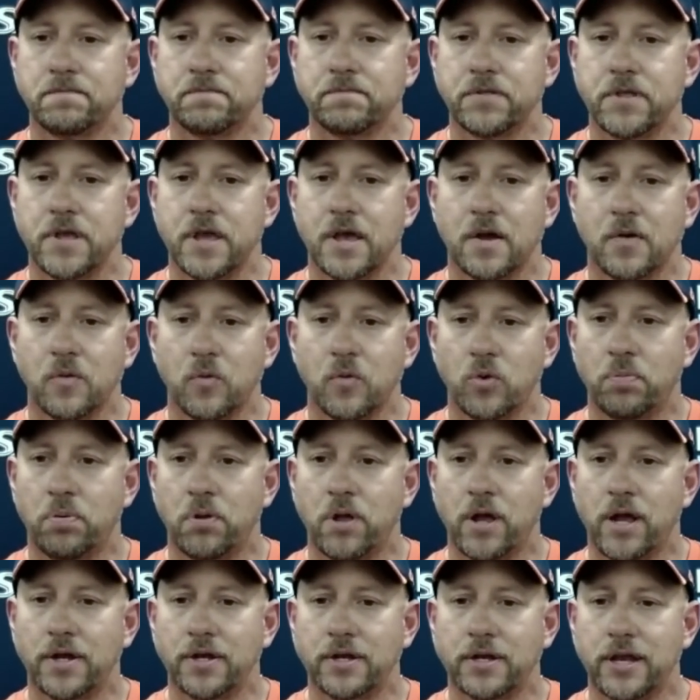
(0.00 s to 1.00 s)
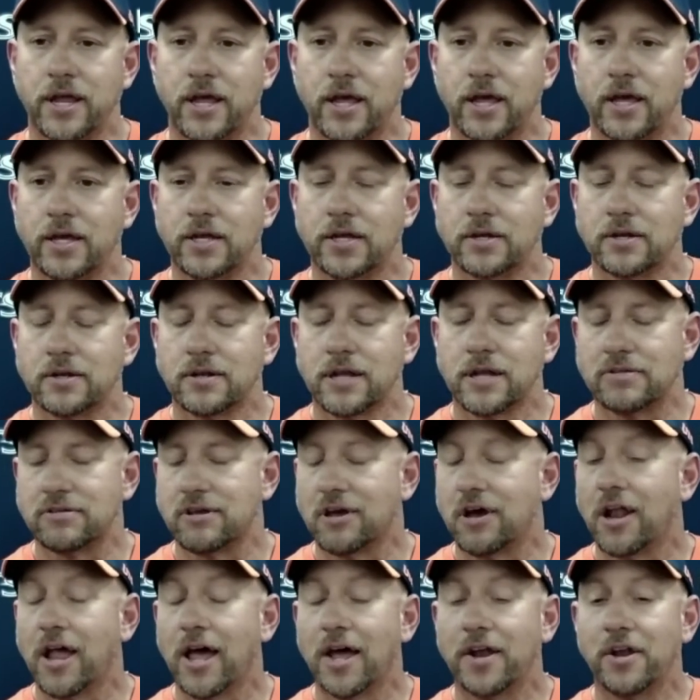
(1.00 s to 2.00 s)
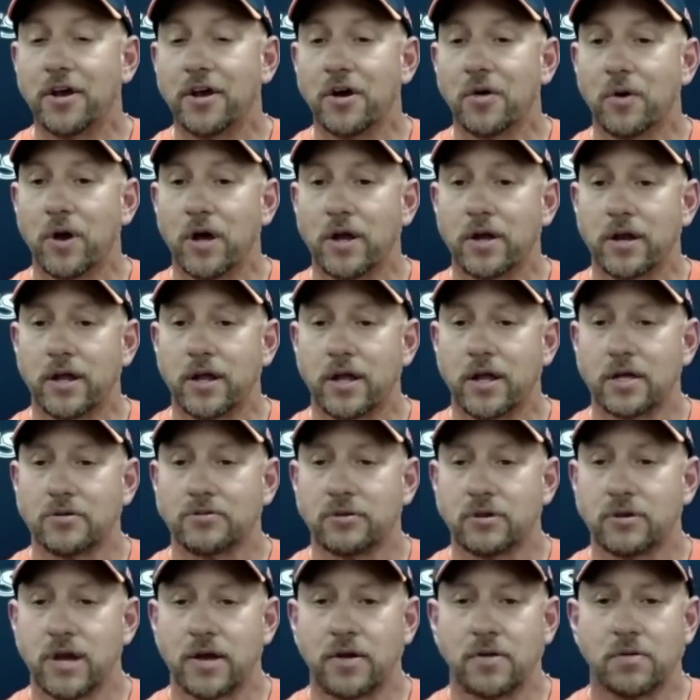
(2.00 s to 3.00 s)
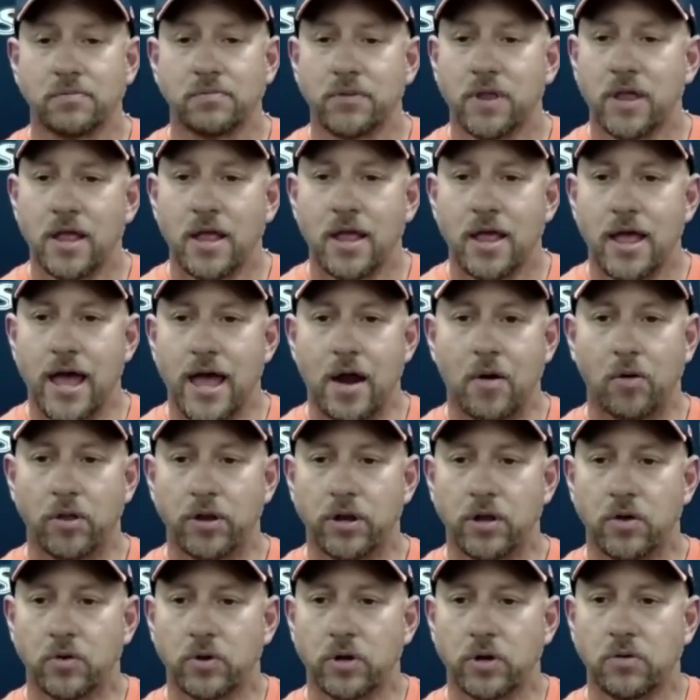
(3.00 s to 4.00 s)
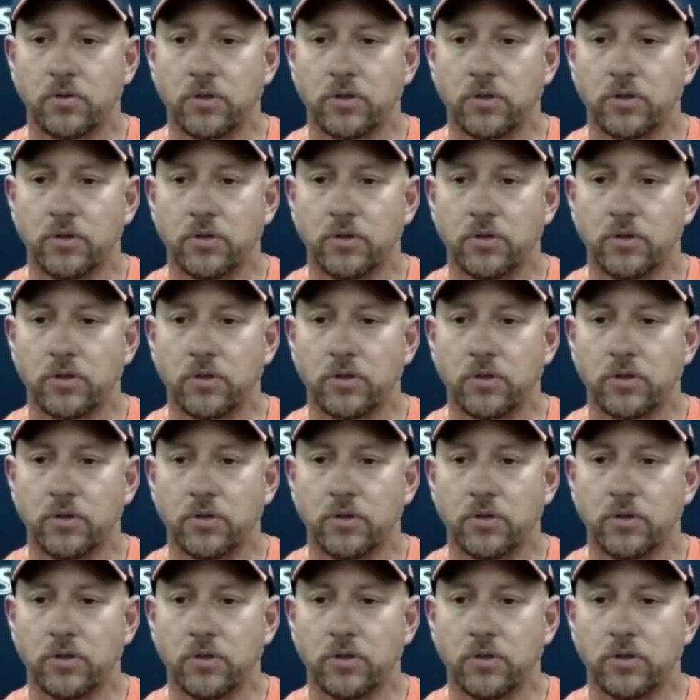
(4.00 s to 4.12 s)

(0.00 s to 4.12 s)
We're playing today. That's all I know right now. So I really don't go there.